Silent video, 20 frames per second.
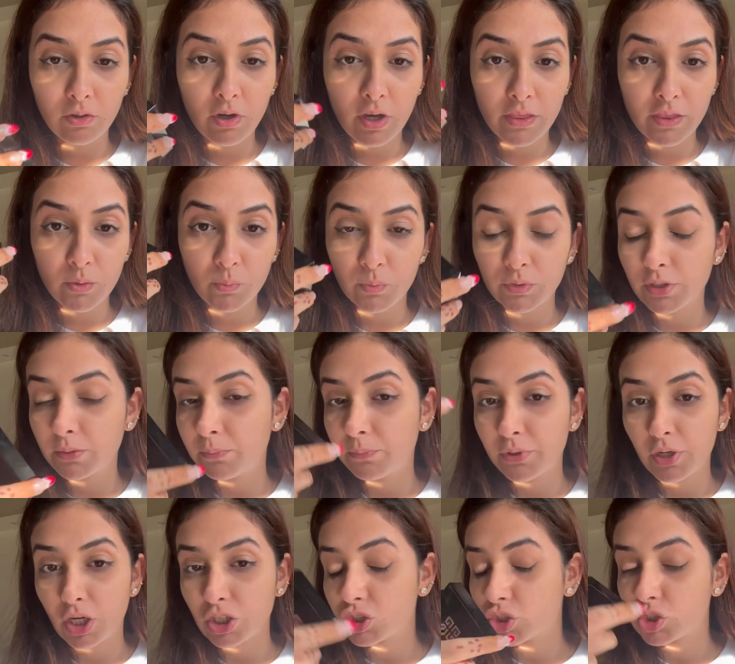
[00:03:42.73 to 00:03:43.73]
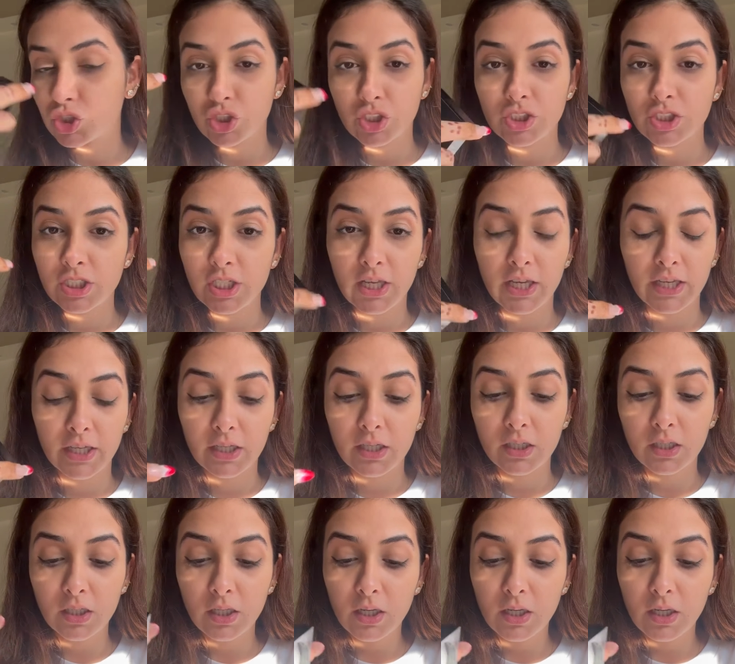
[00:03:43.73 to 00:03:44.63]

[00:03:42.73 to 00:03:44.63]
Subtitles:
and then with a brush just like